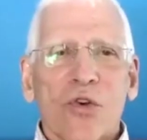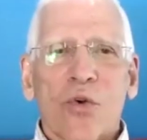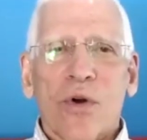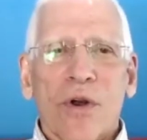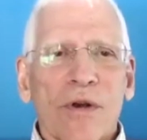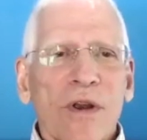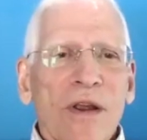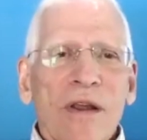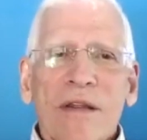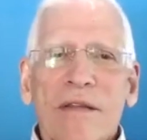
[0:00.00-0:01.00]
or
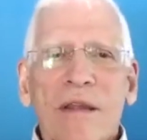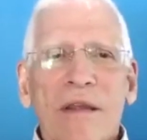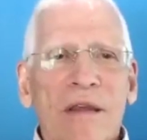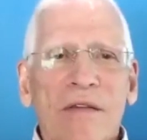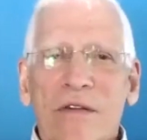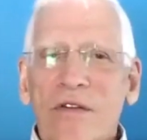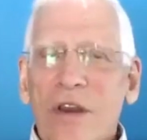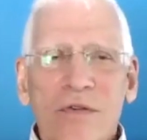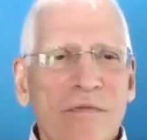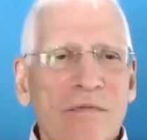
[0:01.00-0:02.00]
is it
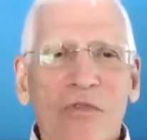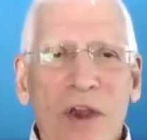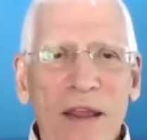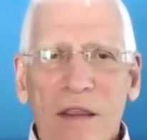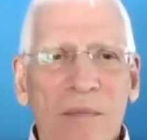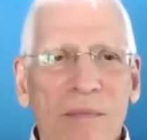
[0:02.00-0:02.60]
just random?